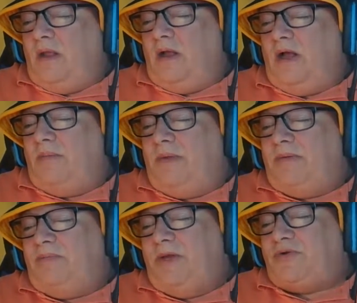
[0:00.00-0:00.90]
I
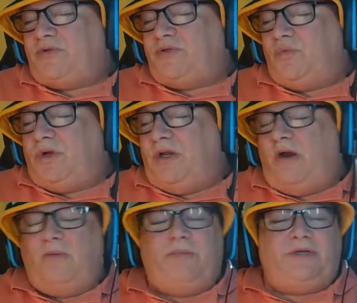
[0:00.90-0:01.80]
mean, Petrus is working
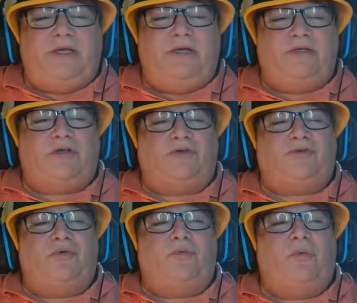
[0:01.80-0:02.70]
hard. Padilla is
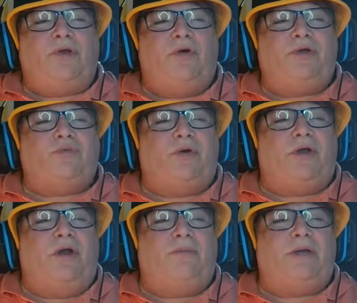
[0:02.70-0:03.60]
also. We know he's
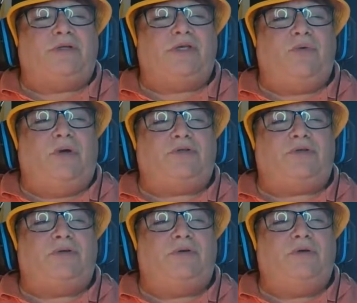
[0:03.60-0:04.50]
working hard because
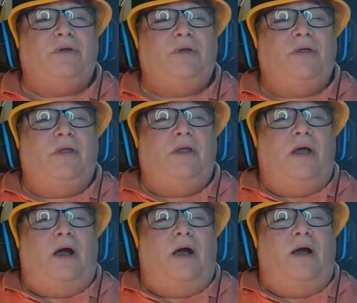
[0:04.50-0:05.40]

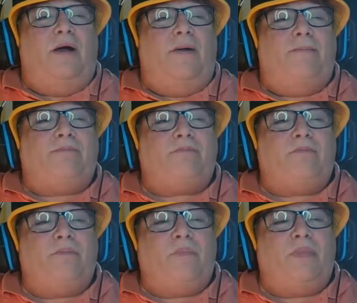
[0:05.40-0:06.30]
um,
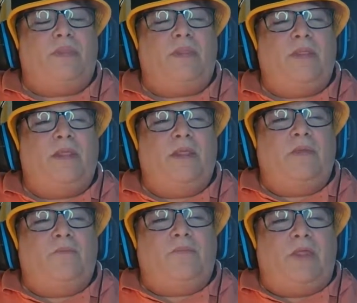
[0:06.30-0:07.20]

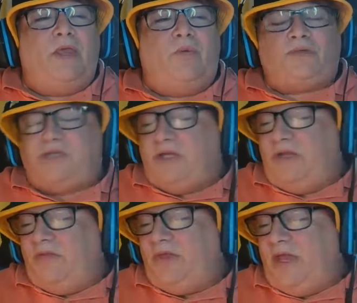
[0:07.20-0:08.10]
he wants to get
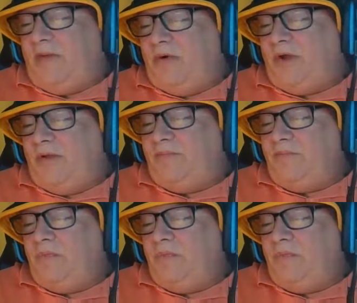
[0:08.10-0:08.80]
in the game. Okay.